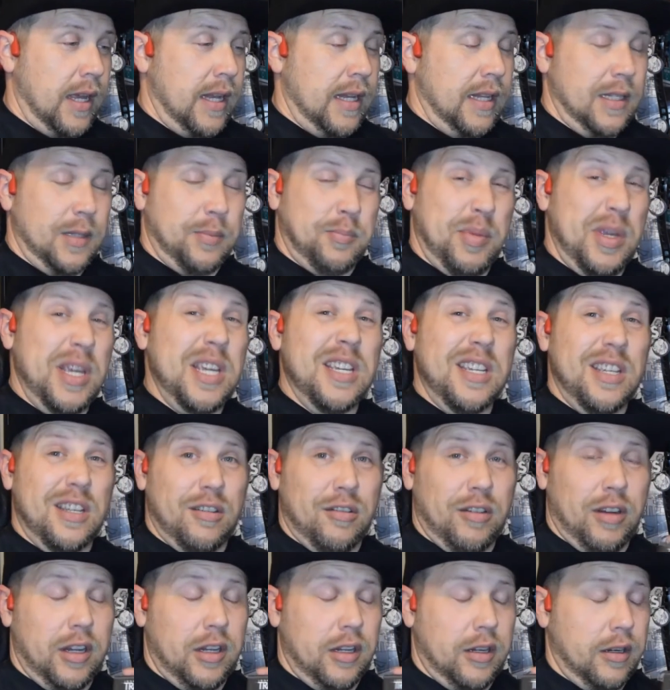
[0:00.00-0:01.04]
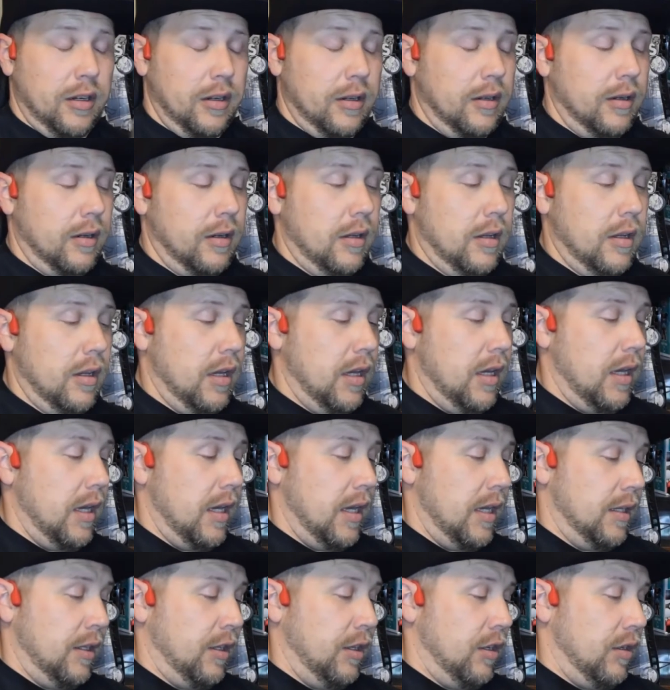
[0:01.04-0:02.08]
at its peak right here.
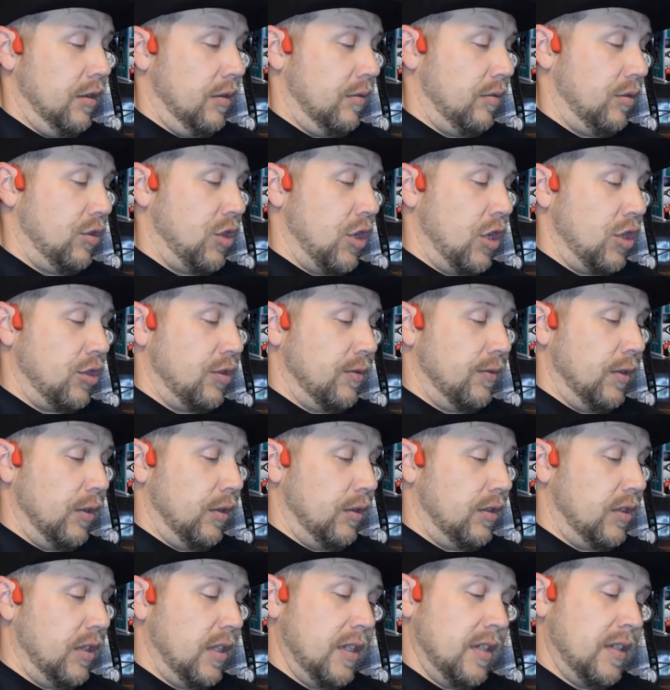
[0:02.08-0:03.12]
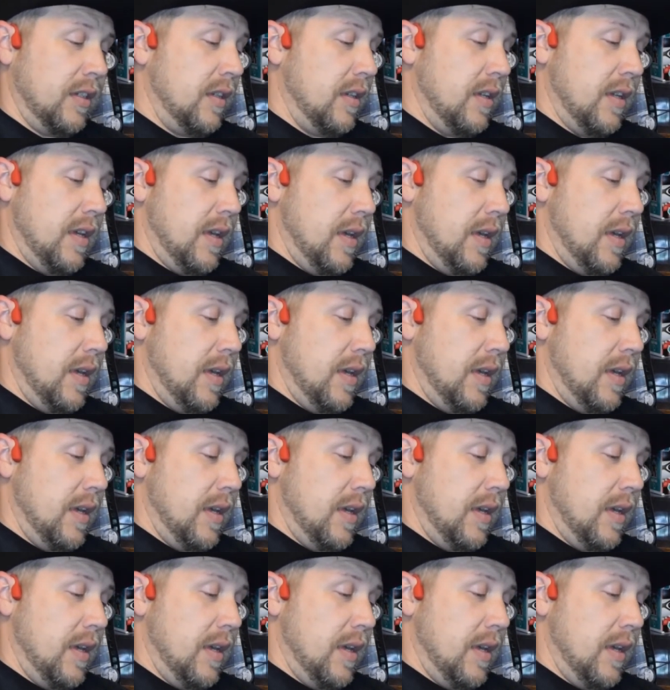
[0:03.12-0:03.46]
And you know, John Travolta.